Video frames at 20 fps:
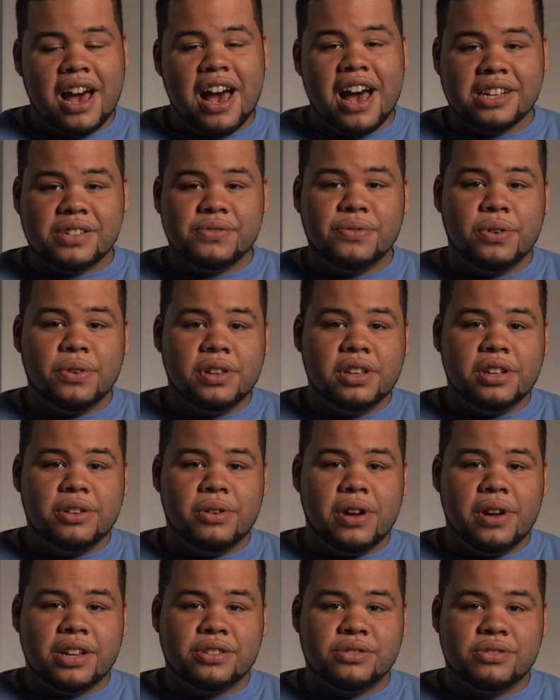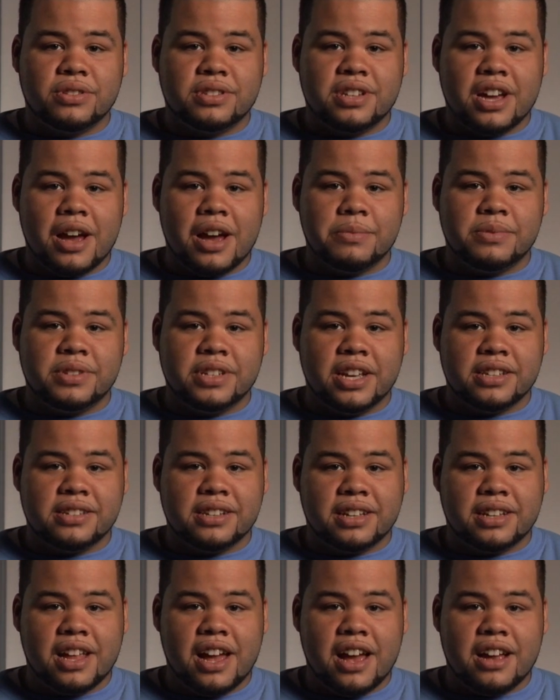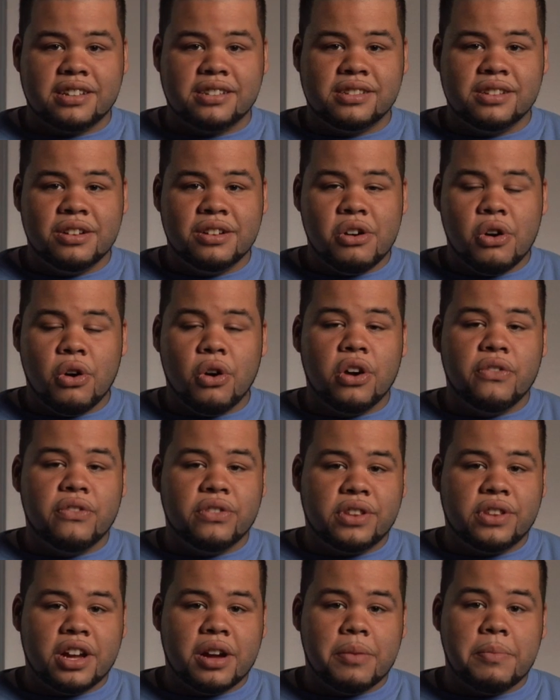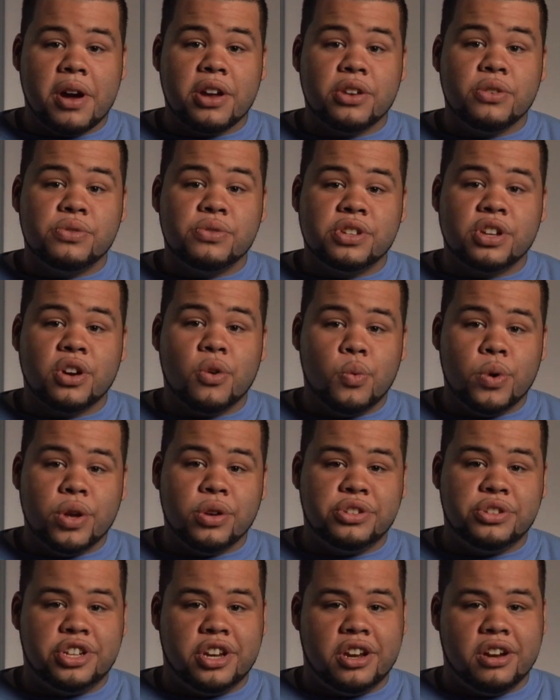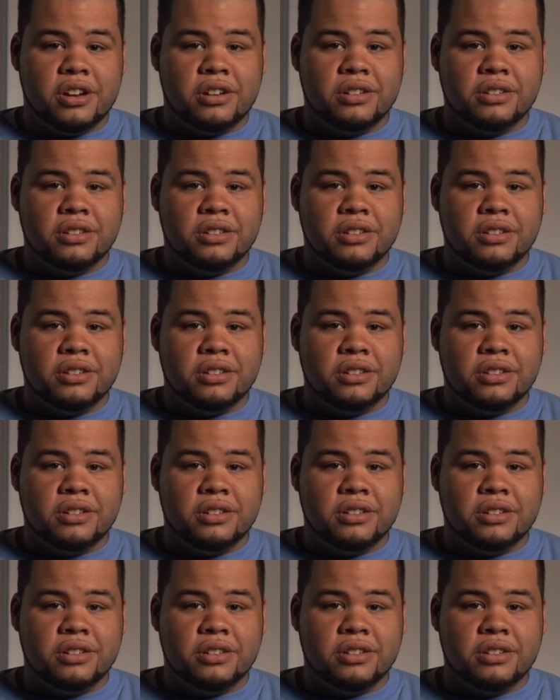Ask for a little extra time to get to class, or even think about using a wheelchair,